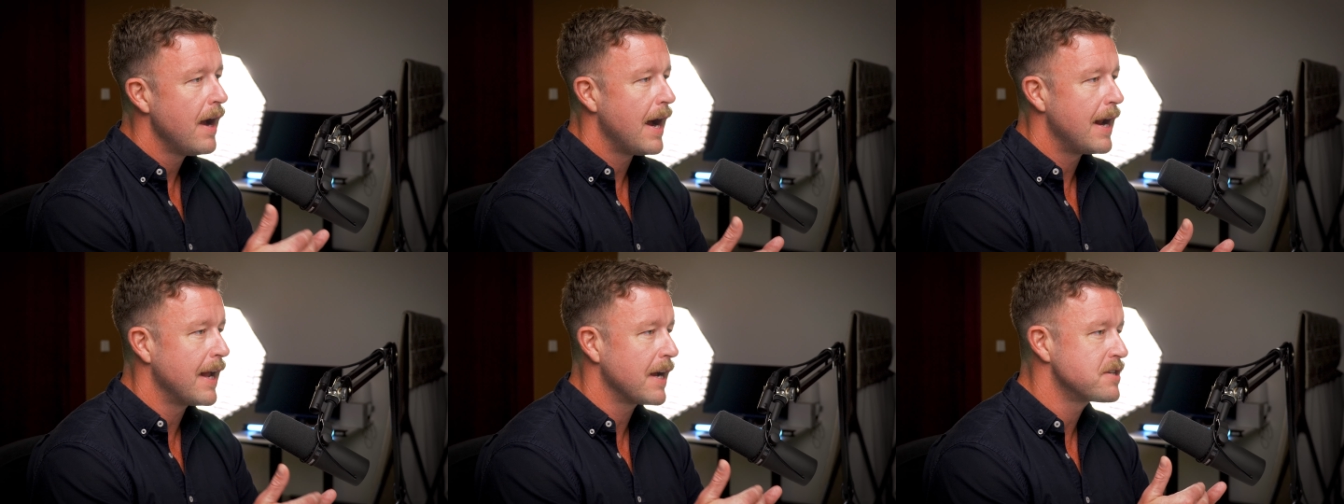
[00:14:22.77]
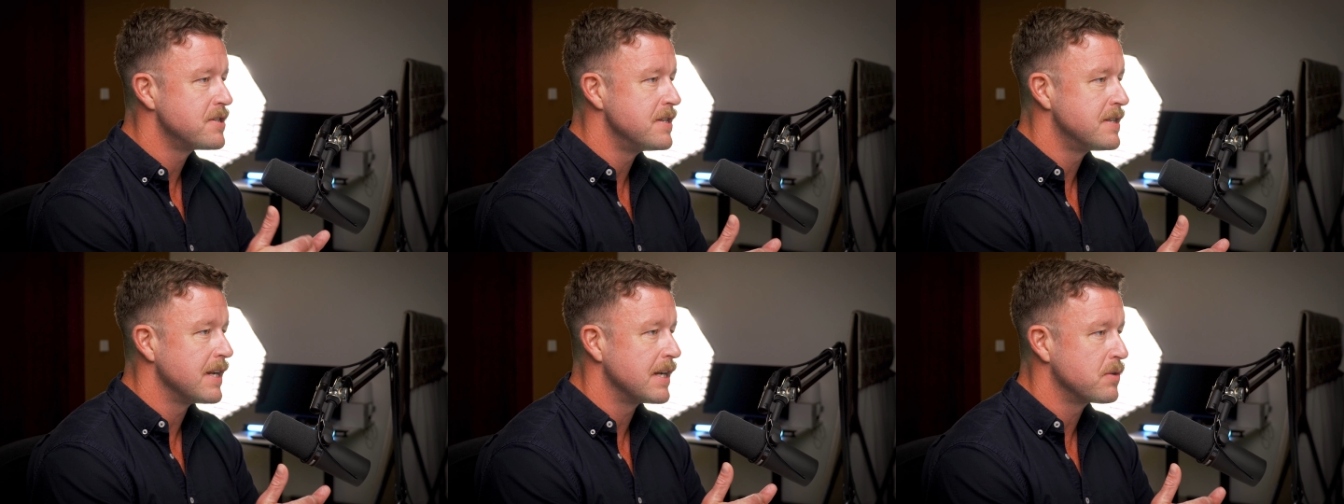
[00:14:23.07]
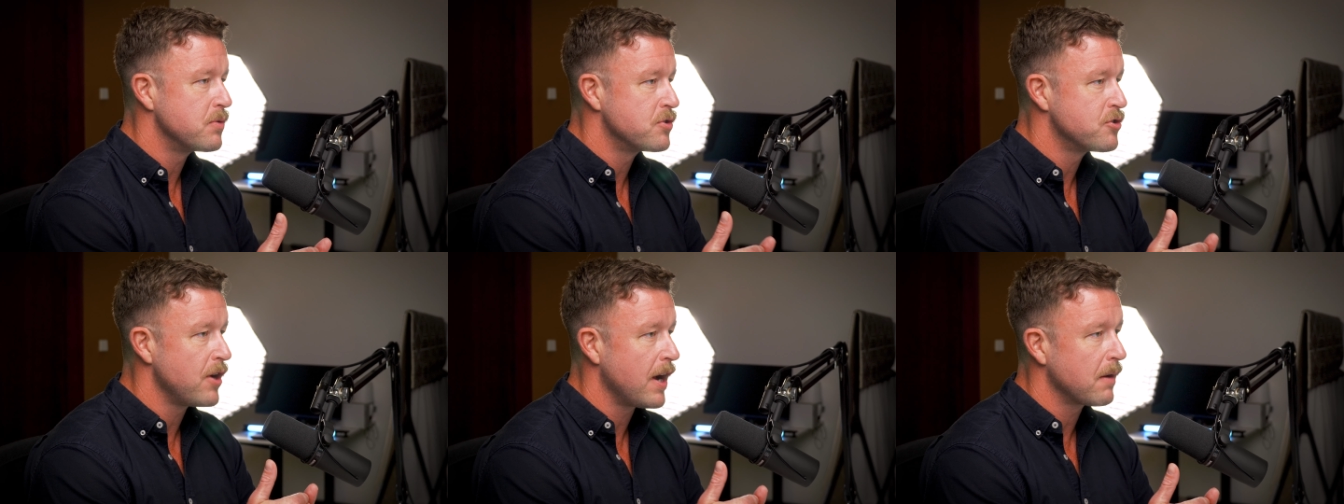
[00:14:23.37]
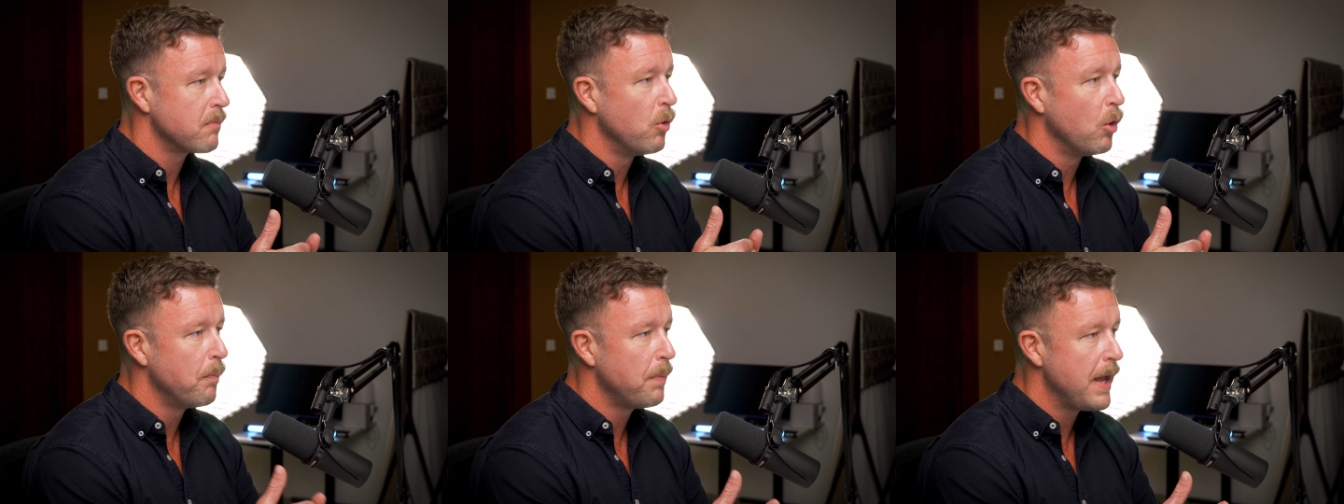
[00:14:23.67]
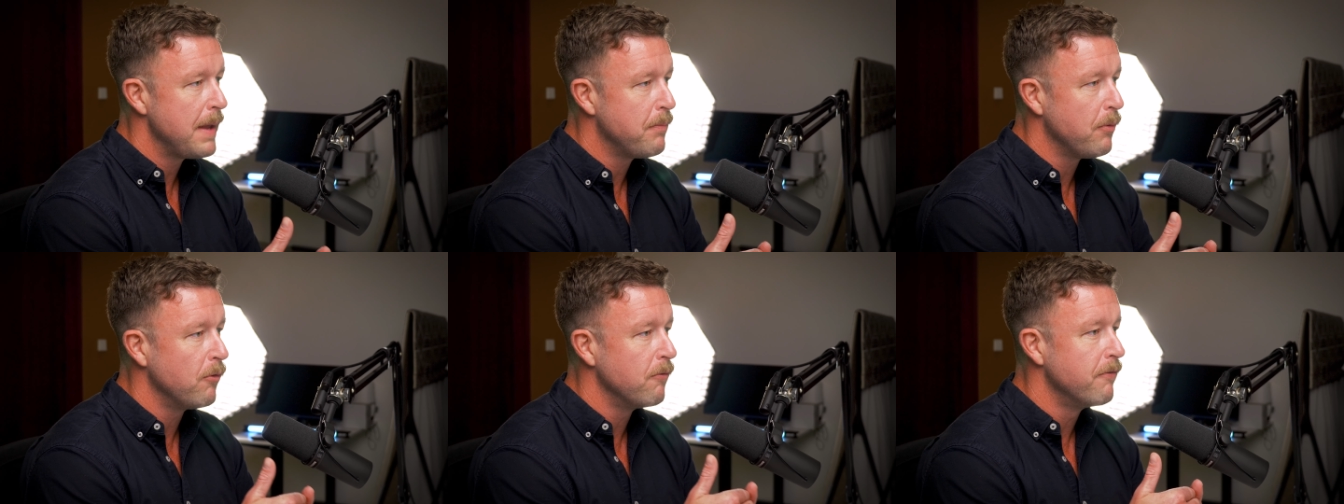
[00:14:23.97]
and actually start to attract more
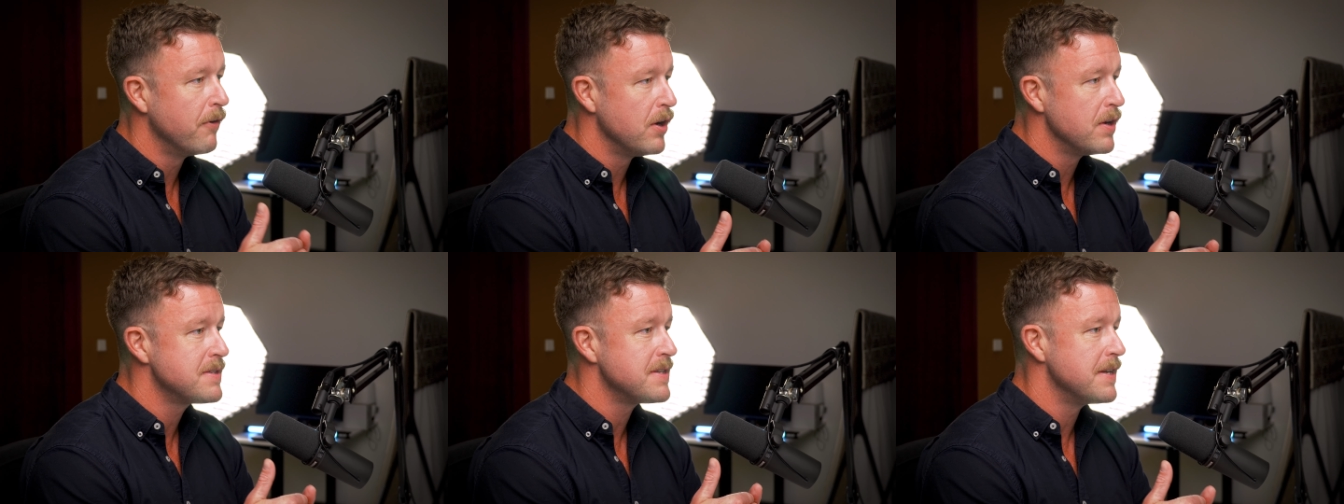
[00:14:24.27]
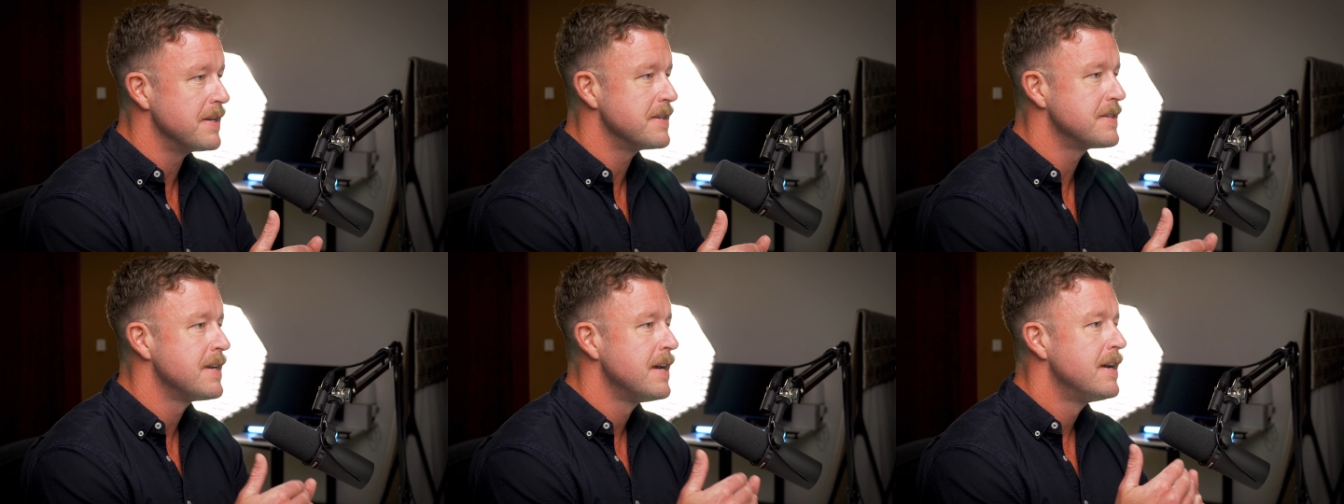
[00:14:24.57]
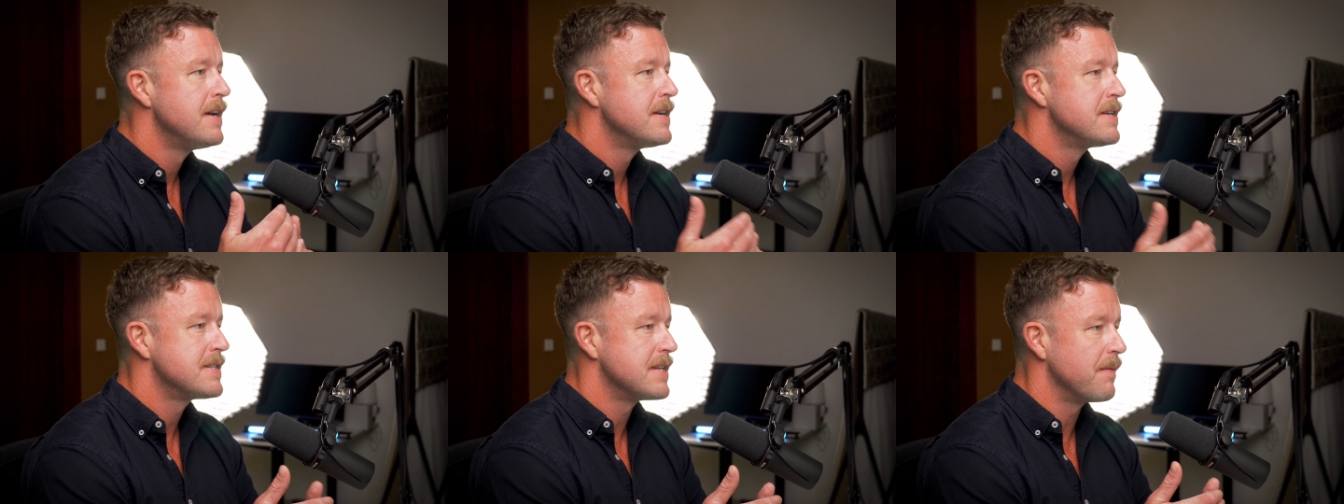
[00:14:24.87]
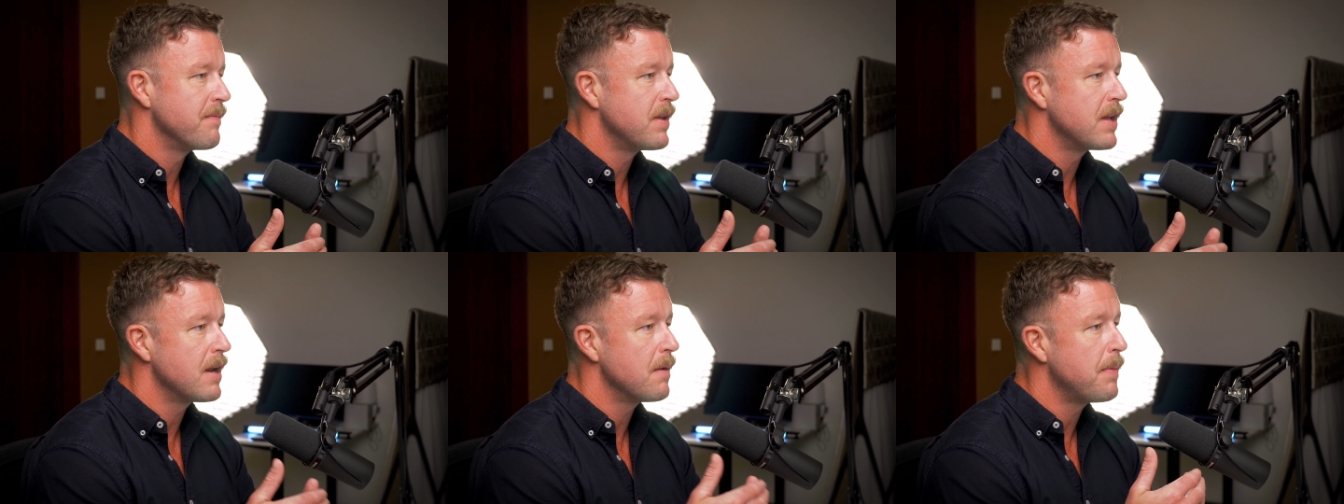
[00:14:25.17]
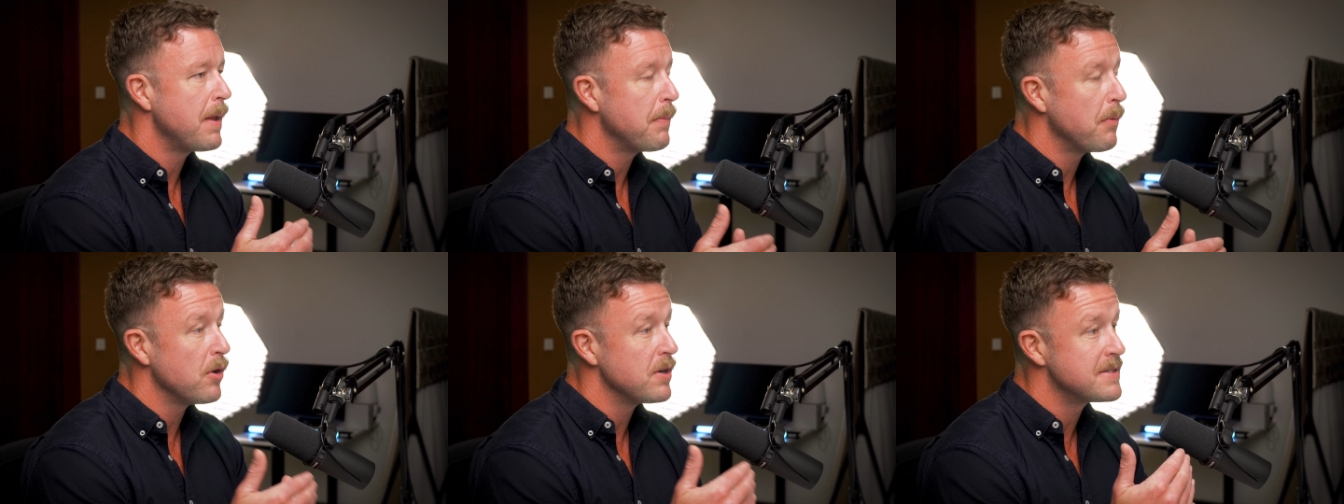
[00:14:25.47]
people versus something that
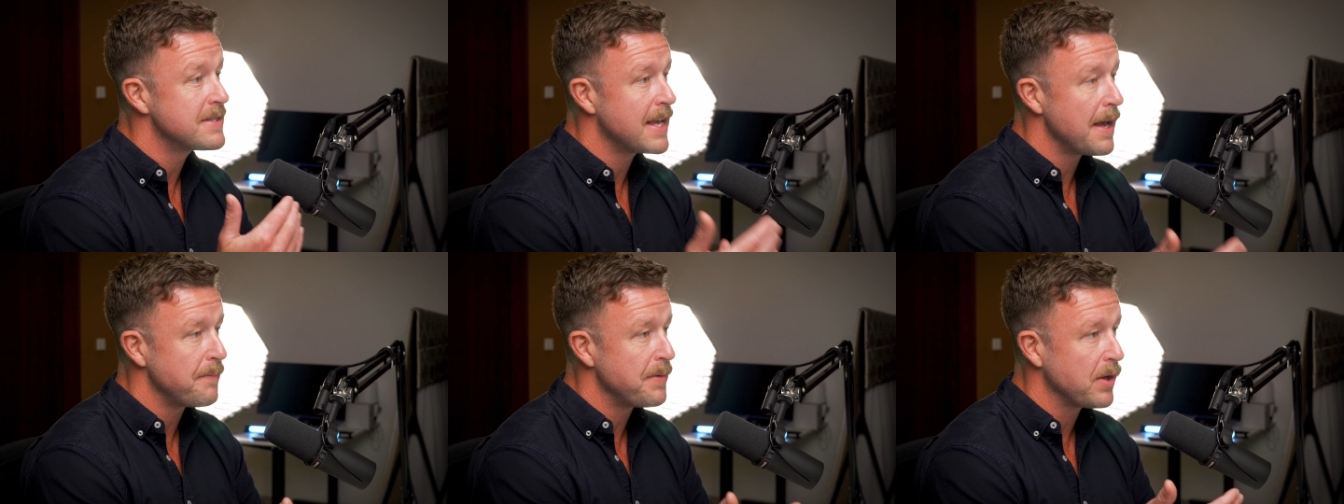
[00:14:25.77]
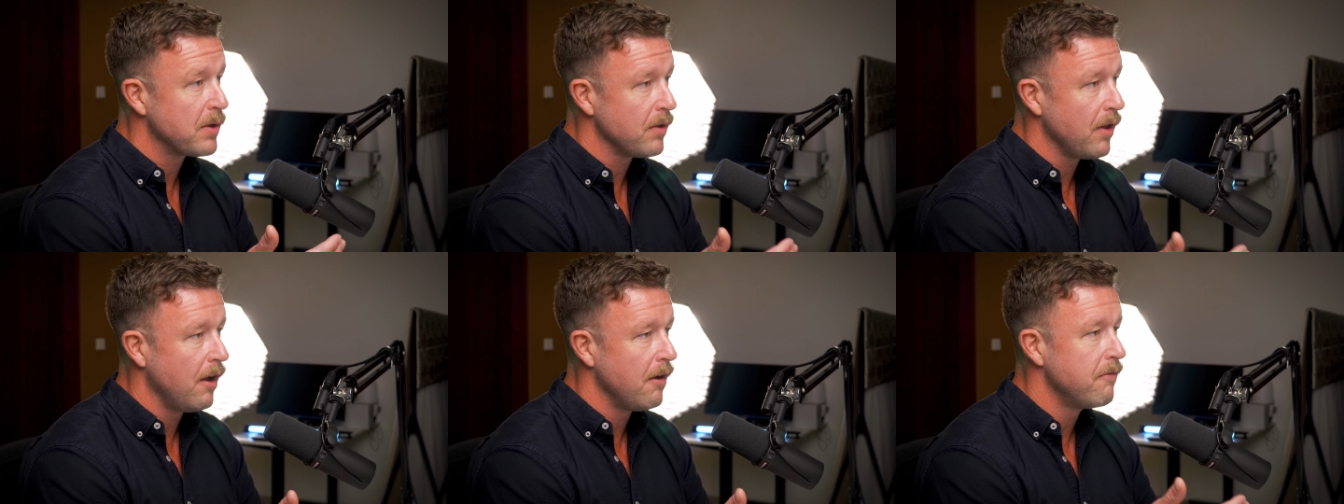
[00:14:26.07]
people are skeptical